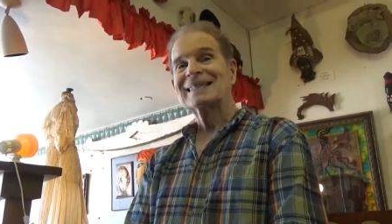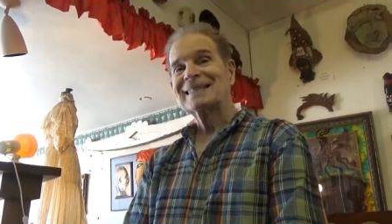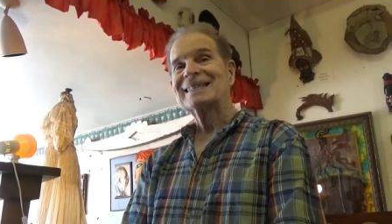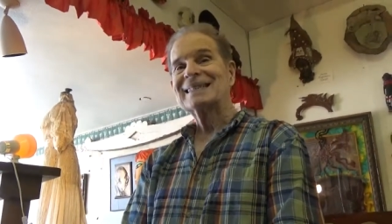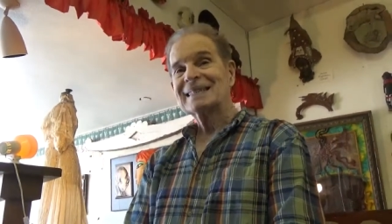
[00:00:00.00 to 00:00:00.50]

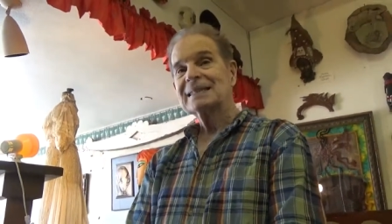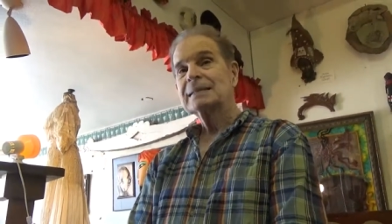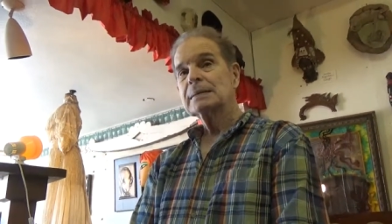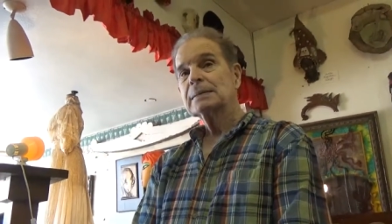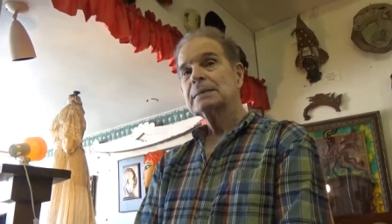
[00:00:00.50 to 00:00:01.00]
Yeah,
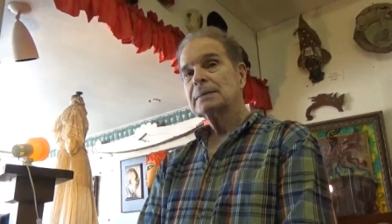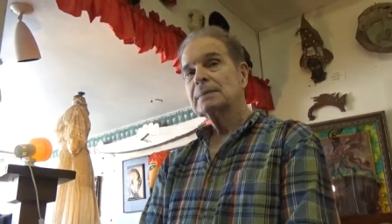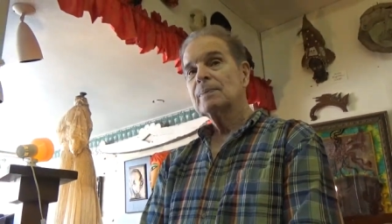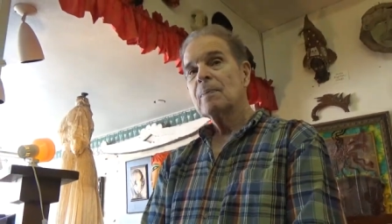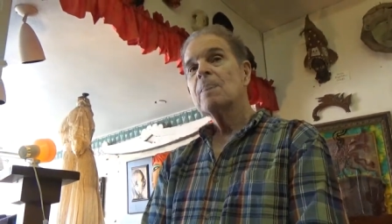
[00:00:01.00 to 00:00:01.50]

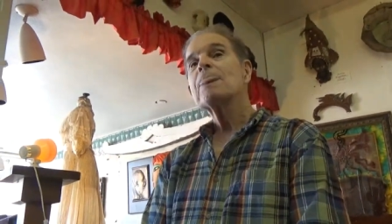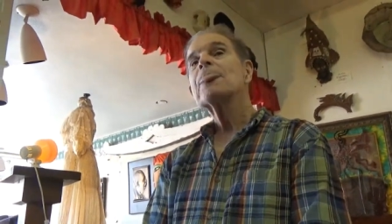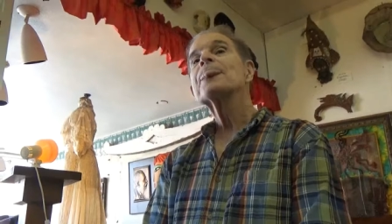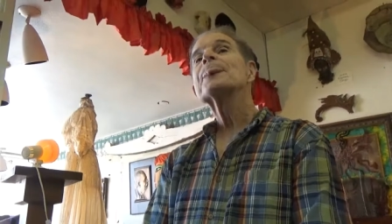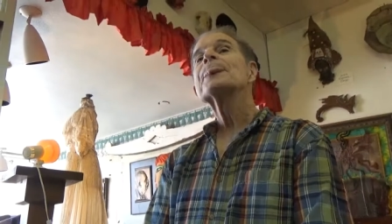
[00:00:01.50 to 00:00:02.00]
and
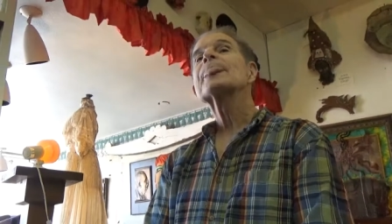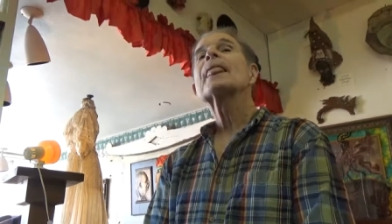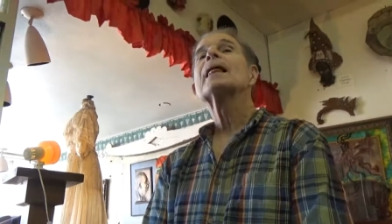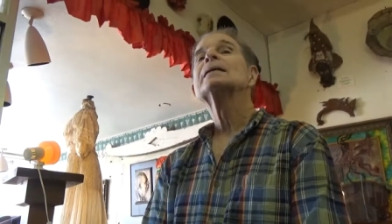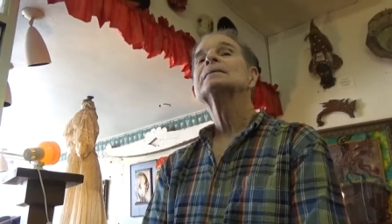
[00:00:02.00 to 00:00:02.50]
you don't
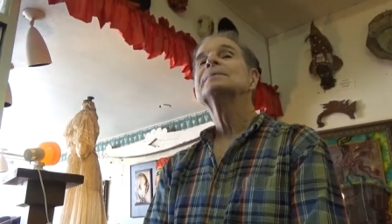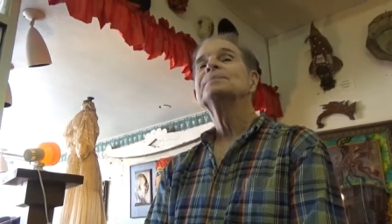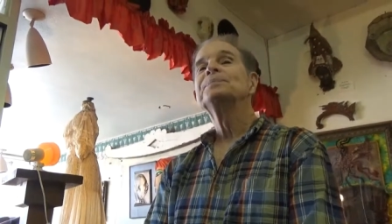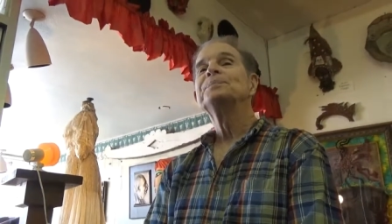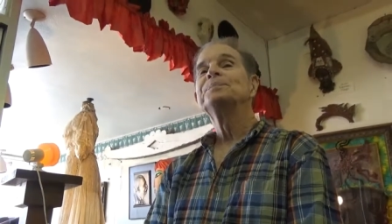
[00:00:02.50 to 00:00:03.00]
know where you're
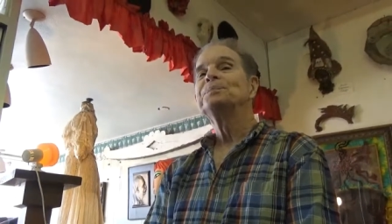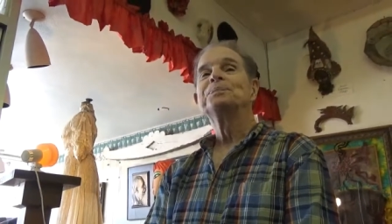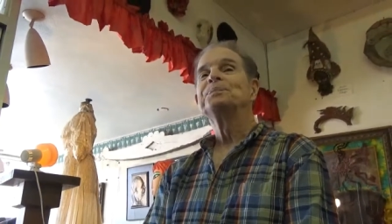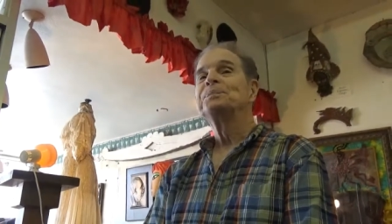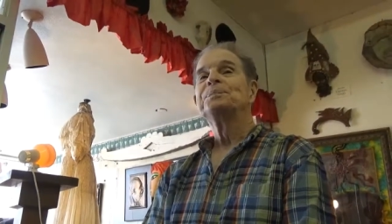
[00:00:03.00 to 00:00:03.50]
messing
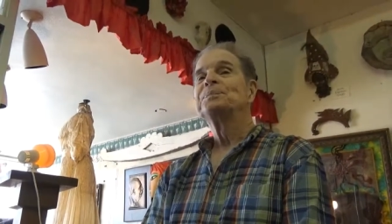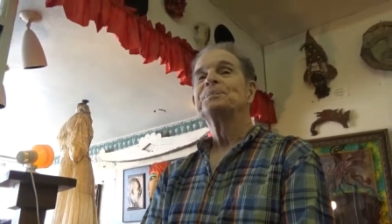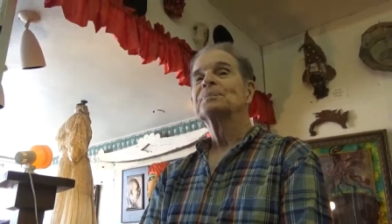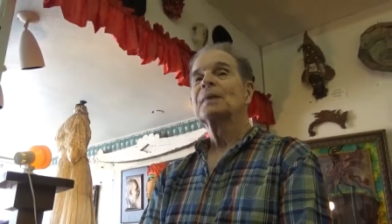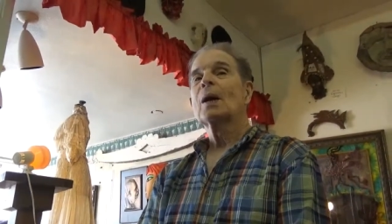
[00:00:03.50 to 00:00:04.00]
up
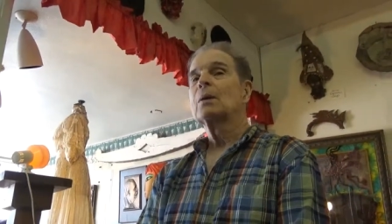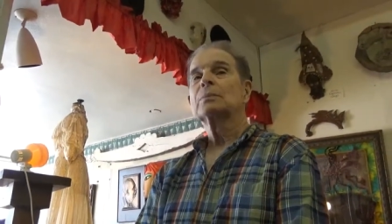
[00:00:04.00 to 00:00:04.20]
unless no.